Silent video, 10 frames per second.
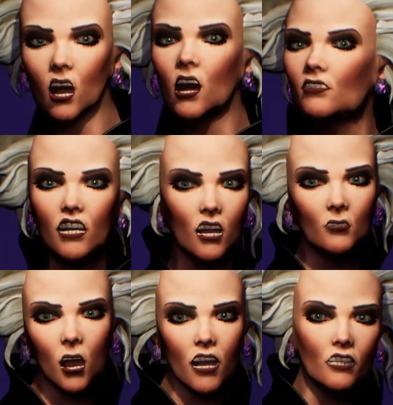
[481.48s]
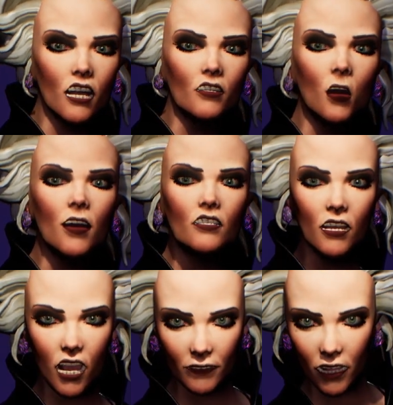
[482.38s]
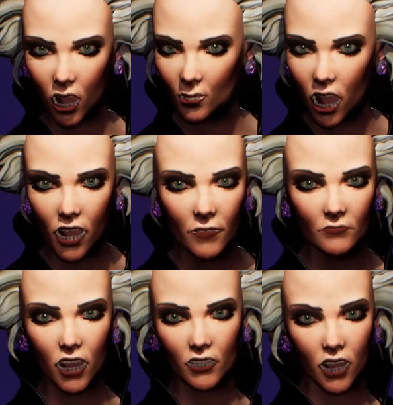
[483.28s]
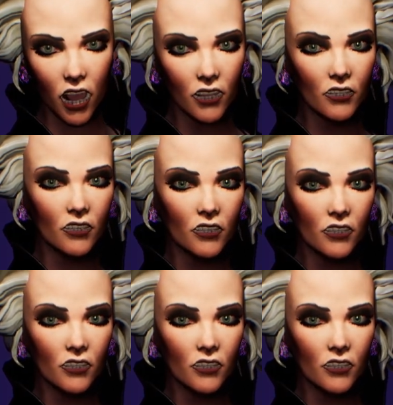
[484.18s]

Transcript: You've seen what I can do with just a few of the ring pieces.